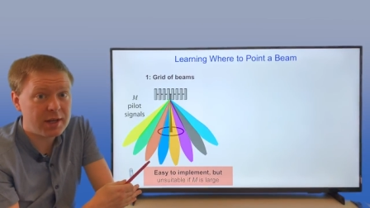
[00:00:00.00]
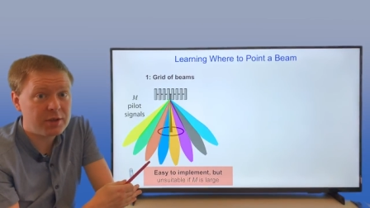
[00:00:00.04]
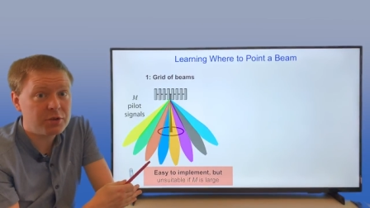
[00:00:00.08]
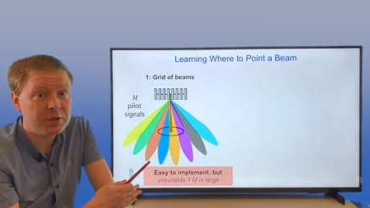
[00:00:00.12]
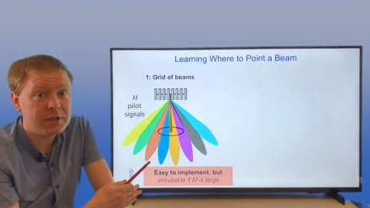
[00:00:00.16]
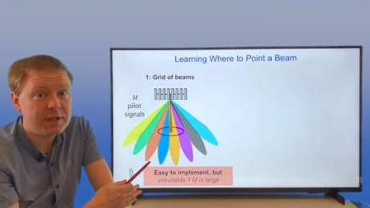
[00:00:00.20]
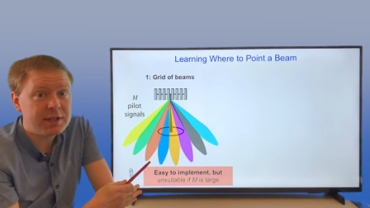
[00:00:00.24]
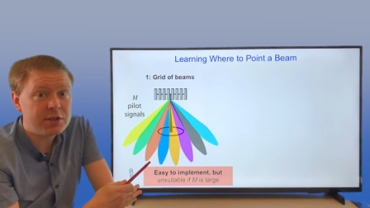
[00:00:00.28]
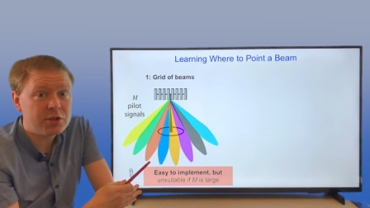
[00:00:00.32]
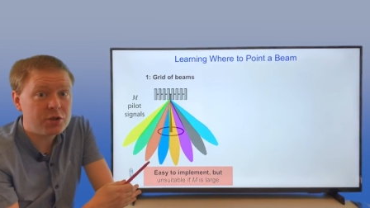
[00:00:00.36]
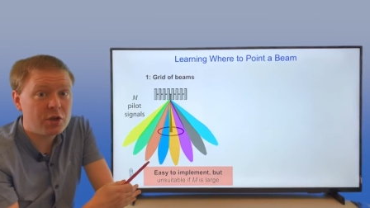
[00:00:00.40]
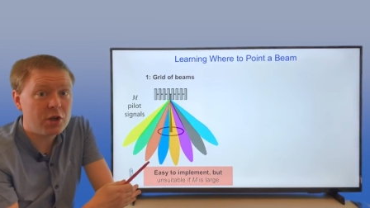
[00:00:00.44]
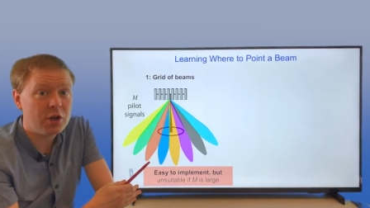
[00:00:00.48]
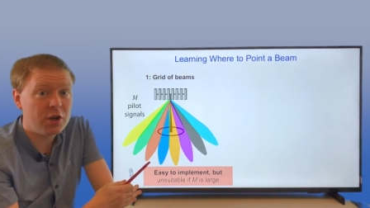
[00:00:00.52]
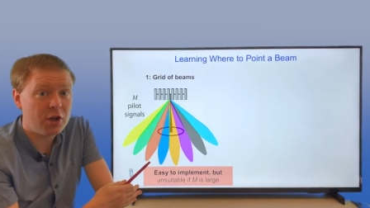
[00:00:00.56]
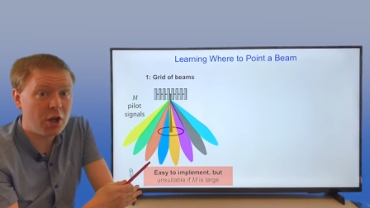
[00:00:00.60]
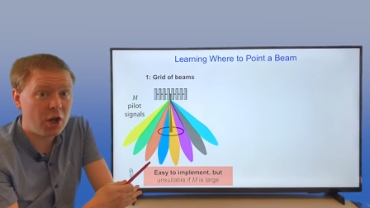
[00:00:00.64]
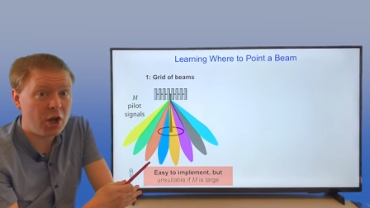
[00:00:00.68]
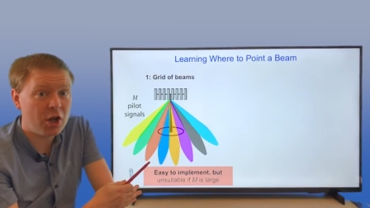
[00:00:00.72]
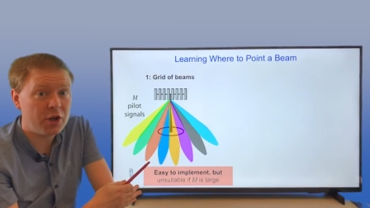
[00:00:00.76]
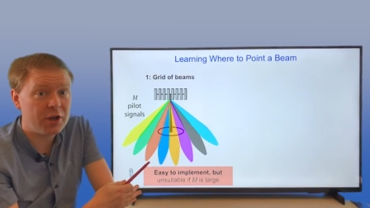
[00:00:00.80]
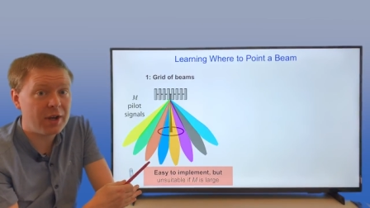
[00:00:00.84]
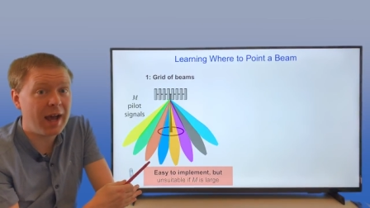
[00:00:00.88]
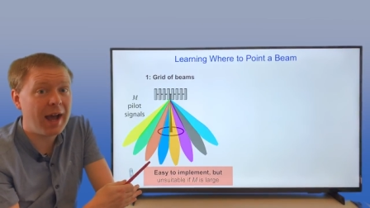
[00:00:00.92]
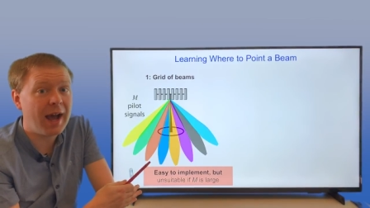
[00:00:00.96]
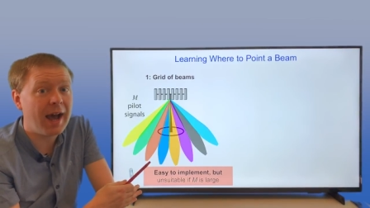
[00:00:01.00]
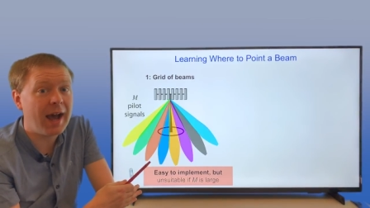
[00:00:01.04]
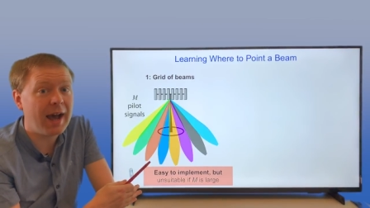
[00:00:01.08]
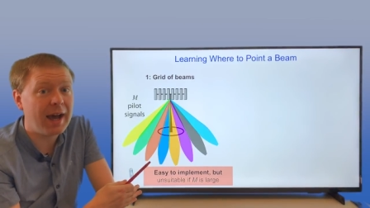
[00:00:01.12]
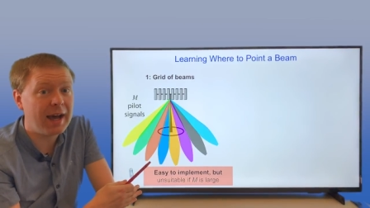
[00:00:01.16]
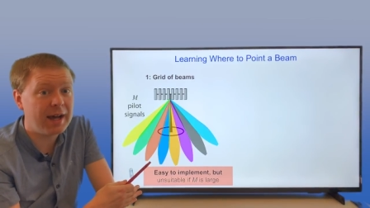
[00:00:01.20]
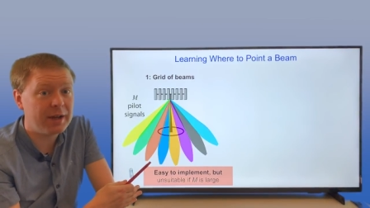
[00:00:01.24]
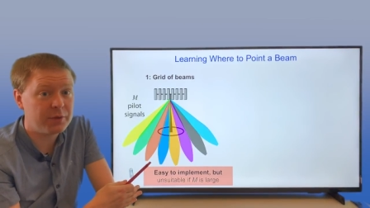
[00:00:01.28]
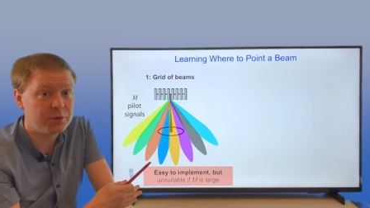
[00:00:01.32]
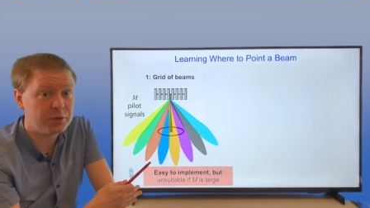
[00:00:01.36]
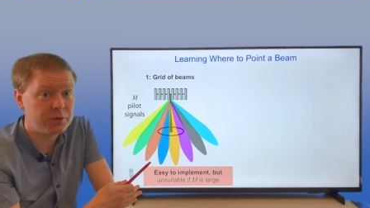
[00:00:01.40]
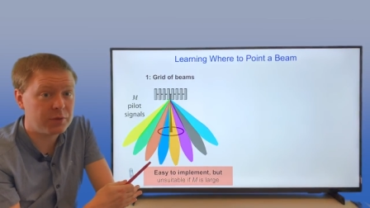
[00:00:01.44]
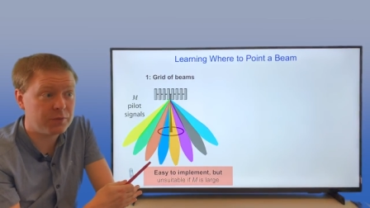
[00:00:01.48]
and you need to learn
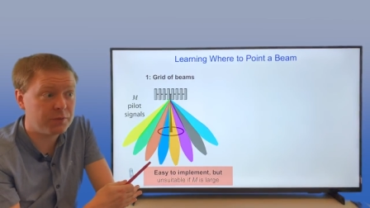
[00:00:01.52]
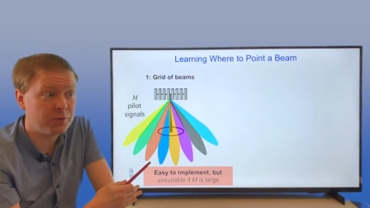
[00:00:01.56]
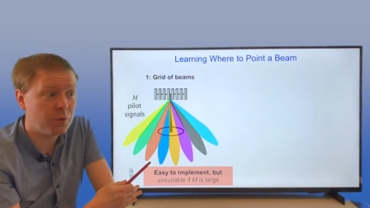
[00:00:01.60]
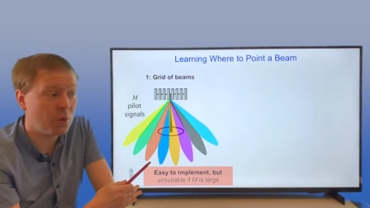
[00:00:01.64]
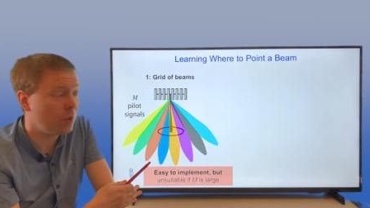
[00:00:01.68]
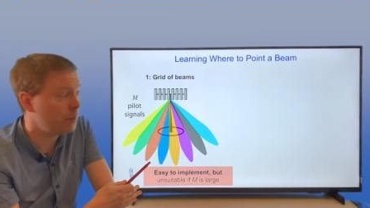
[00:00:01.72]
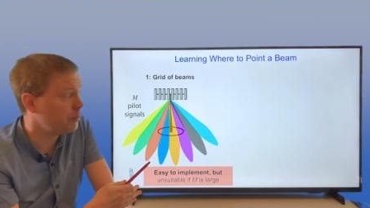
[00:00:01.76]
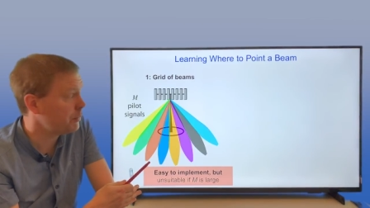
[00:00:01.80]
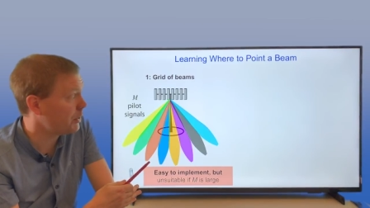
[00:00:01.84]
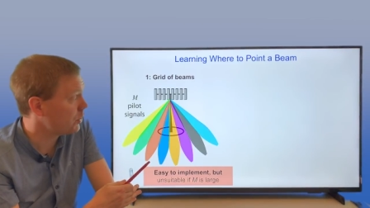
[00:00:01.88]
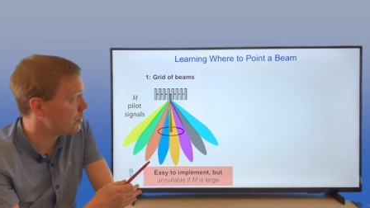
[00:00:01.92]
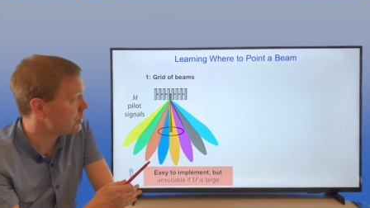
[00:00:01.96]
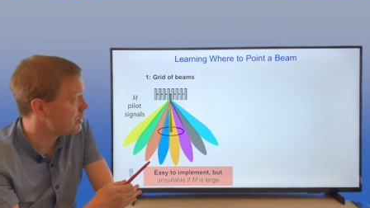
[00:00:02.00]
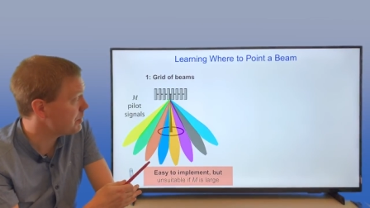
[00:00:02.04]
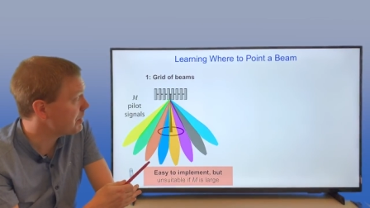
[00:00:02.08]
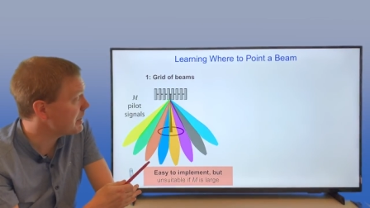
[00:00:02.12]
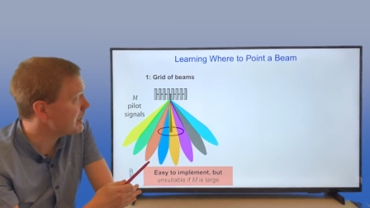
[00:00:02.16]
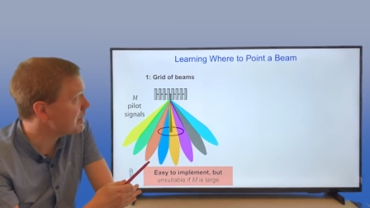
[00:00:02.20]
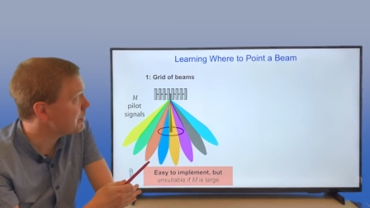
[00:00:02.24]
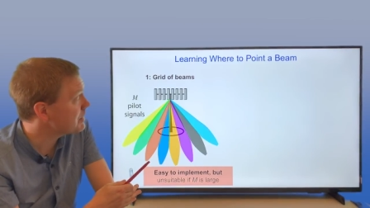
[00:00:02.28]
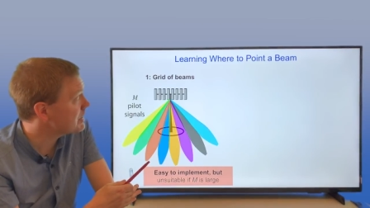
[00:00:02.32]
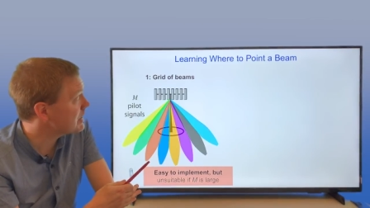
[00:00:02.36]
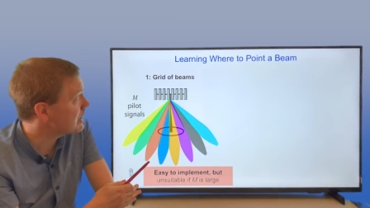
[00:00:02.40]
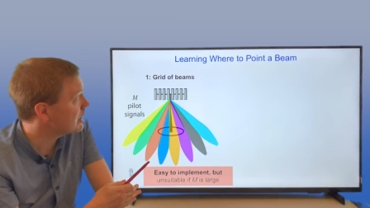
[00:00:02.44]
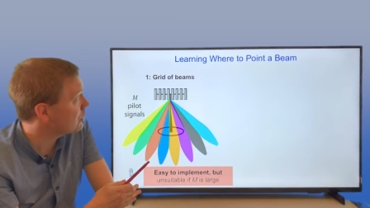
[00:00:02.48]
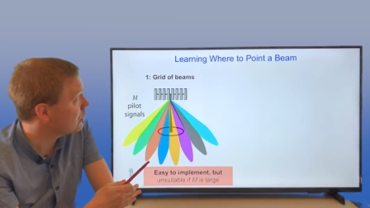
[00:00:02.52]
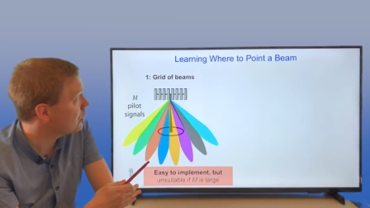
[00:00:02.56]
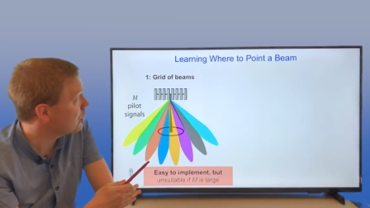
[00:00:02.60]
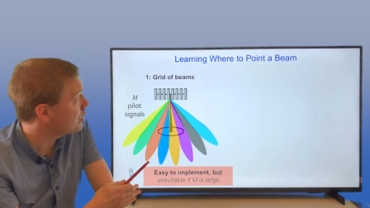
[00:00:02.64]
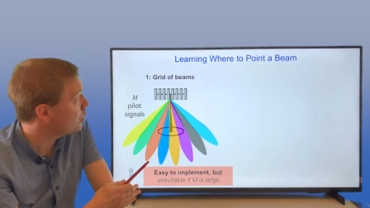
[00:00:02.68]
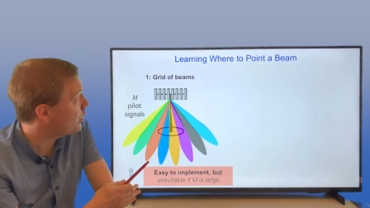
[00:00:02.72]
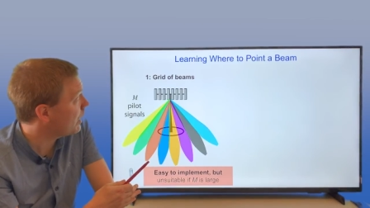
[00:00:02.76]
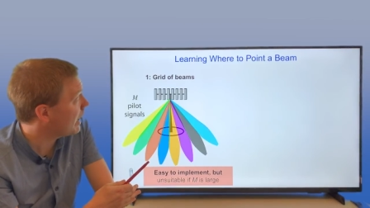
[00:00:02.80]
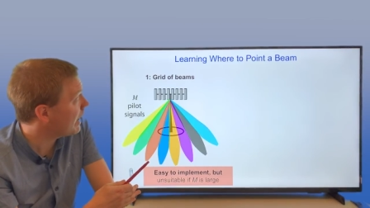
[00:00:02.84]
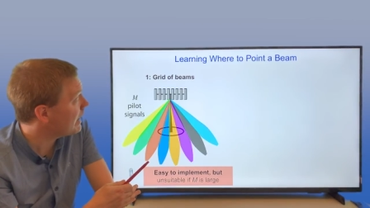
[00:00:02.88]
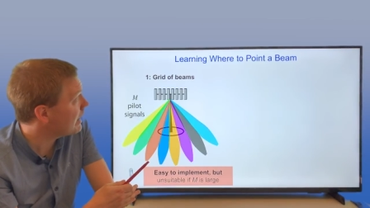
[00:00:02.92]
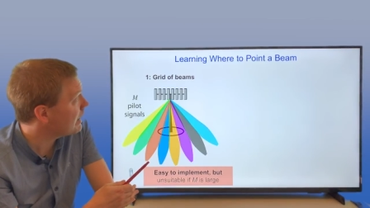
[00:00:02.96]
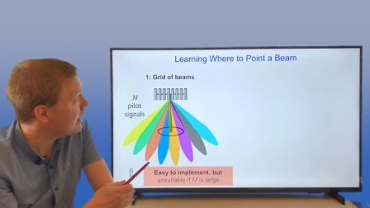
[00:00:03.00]
how to form those beams in a good
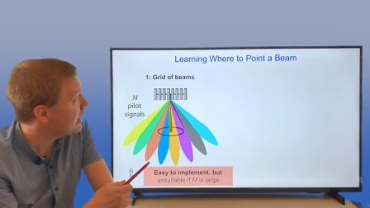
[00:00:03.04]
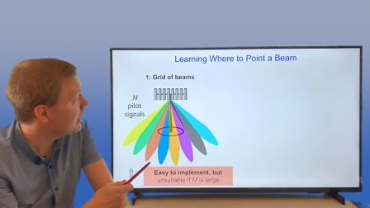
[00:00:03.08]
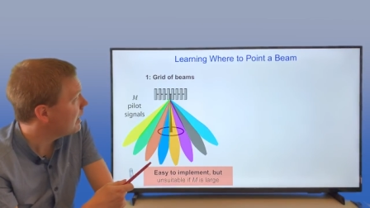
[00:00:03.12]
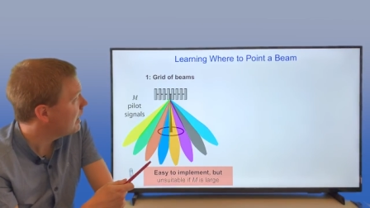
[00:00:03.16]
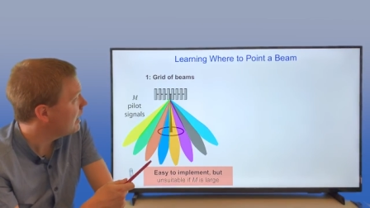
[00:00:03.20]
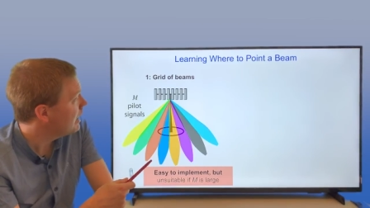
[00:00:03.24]
way.